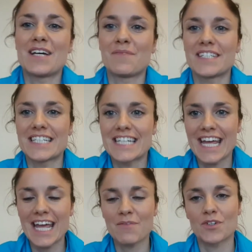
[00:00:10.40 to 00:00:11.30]

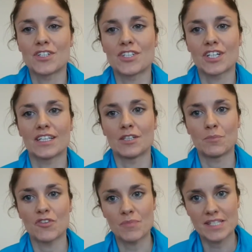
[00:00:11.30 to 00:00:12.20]
Today I'm going to do a little
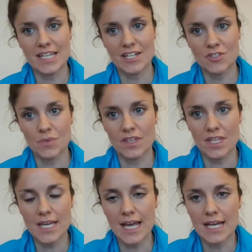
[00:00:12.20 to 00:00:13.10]
movement session with
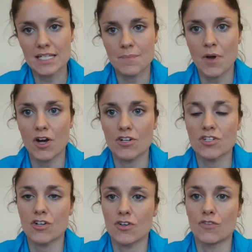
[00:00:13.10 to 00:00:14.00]
you as part
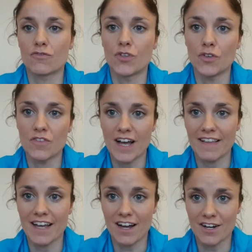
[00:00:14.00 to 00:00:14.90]
of Roe
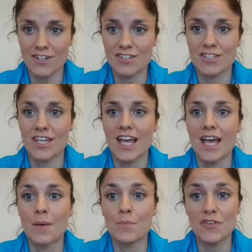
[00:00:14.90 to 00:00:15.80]
Valley Arts
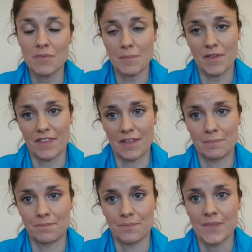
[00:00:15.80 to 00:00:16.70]
Movement Month.
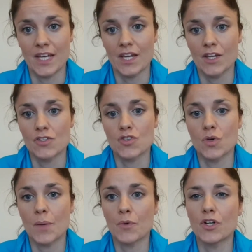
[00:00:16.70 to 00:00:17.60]
So
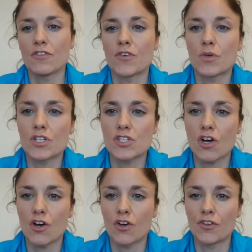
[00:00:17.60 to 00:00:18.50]
I'm going to focus
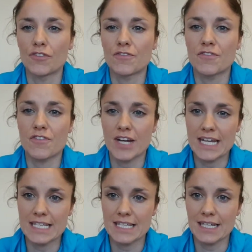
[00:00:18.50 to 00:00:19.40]
on
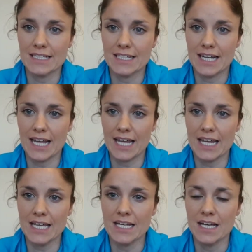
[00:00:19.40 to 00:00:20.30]
phrasing
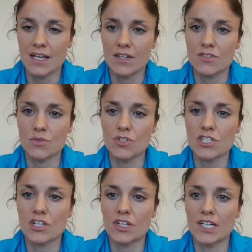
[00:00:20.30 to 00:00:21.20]
today, so just
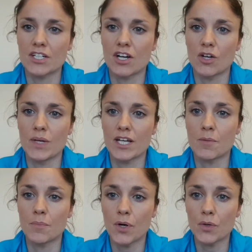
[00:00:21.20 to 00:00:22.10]
looking at how we
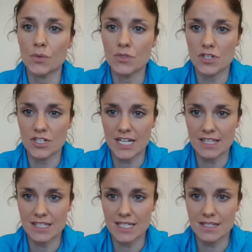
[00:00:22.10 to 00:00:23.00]
compose our
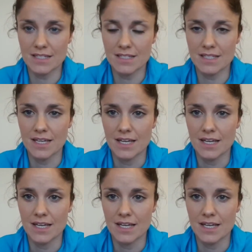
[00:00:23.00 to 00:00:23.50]
dances.